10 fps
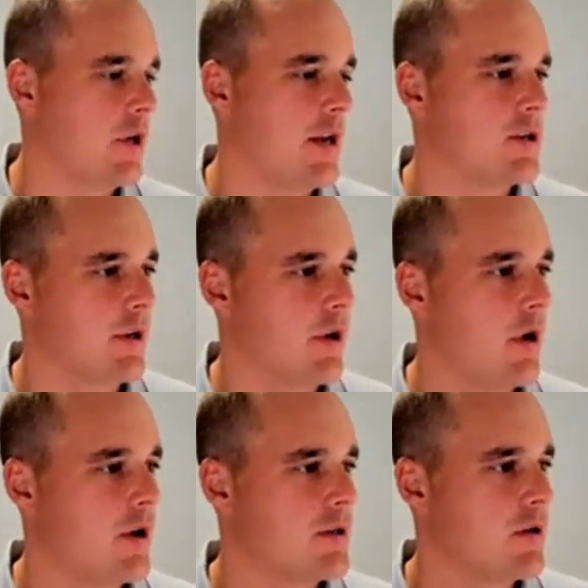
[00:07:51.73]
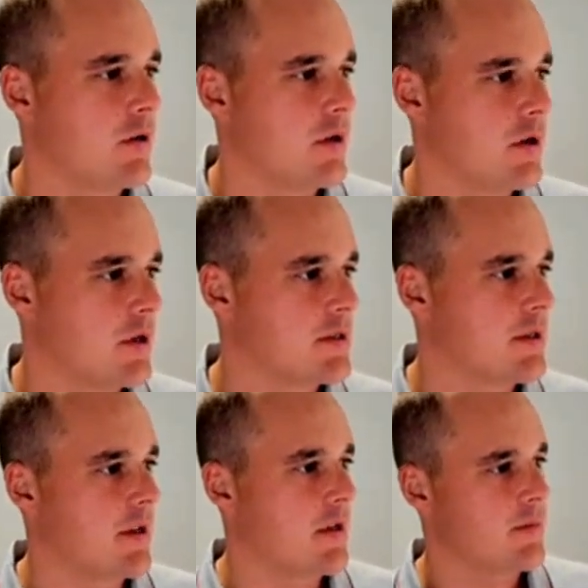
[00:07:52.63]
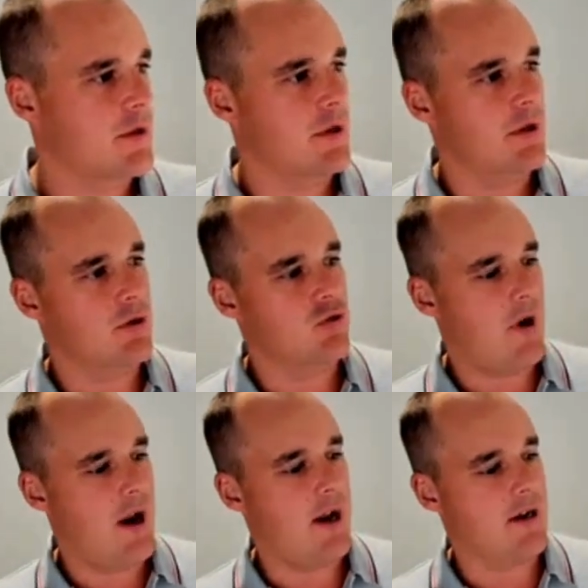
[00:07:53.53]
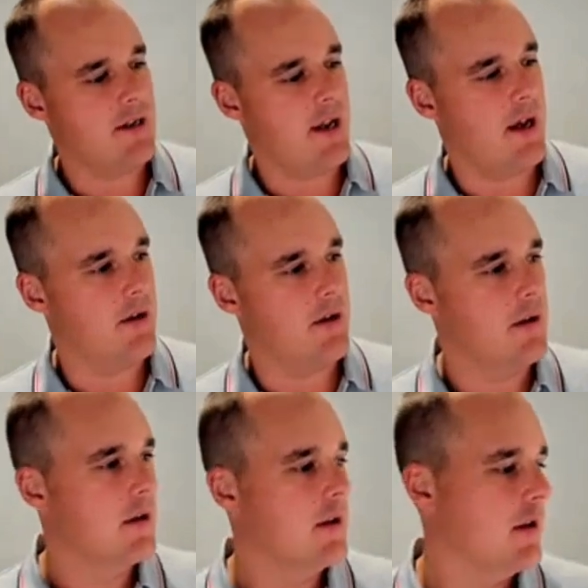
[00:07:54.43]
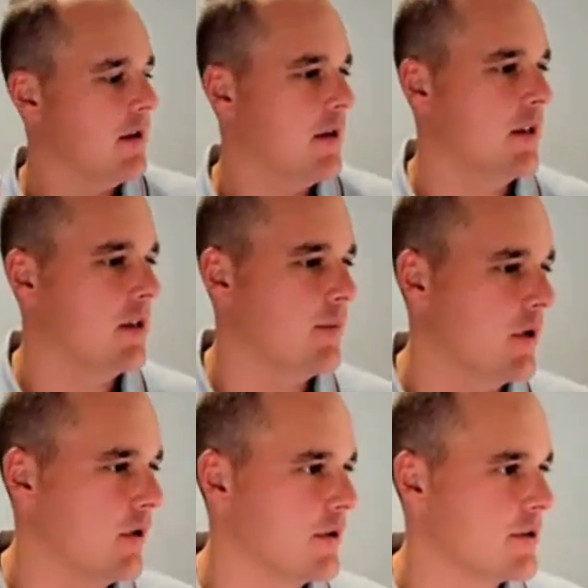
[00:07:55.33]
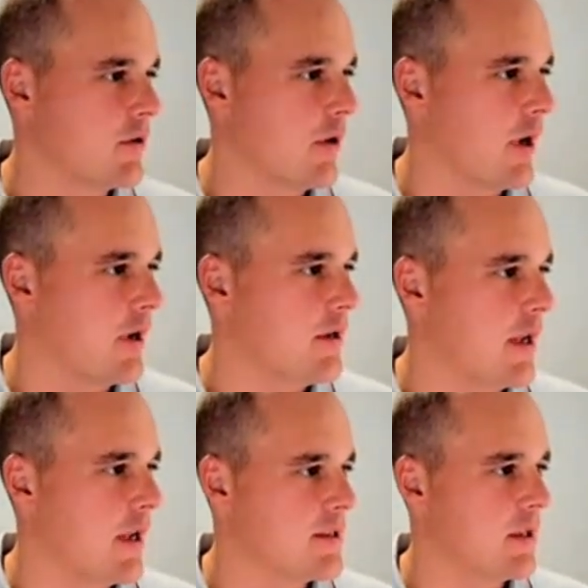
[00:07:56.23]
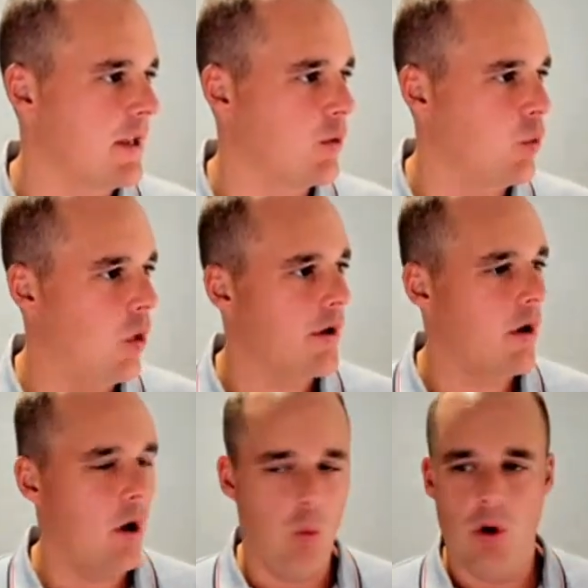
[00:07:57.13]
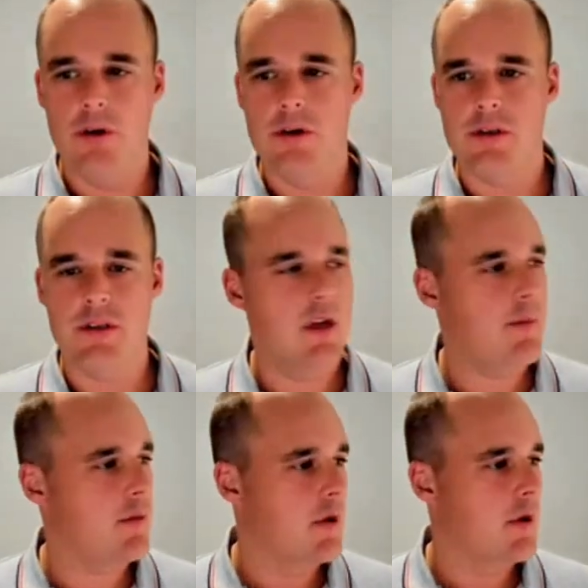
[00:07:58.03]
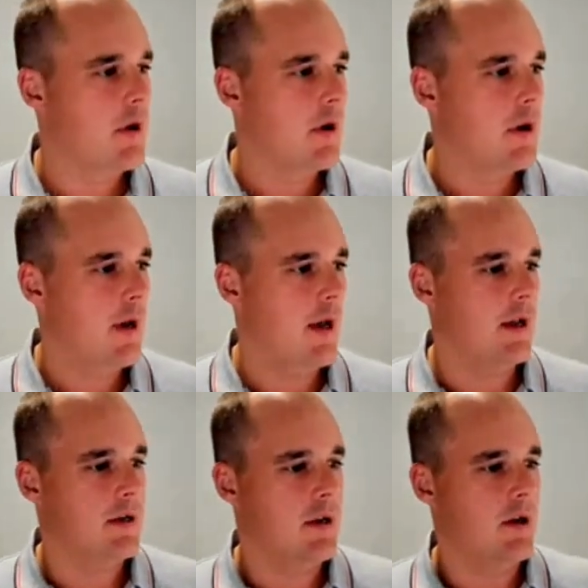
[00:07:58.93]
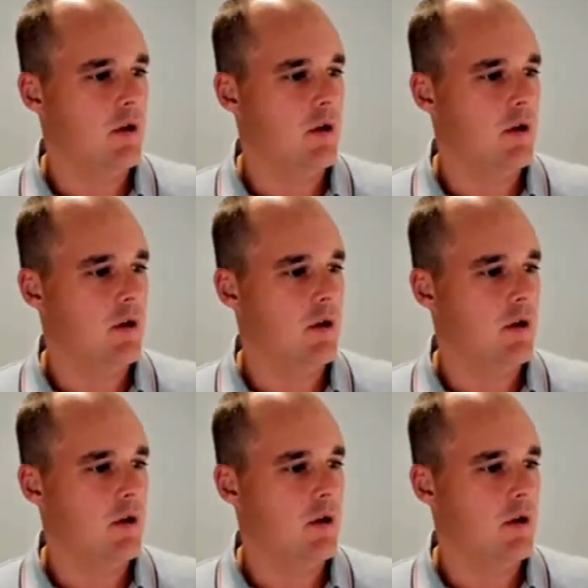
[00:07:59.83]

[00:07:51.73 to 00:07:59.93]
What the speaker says: changes the cursor, and you can see that I'm just going to drag down in the middle of the screen and select what I wanted to snip. And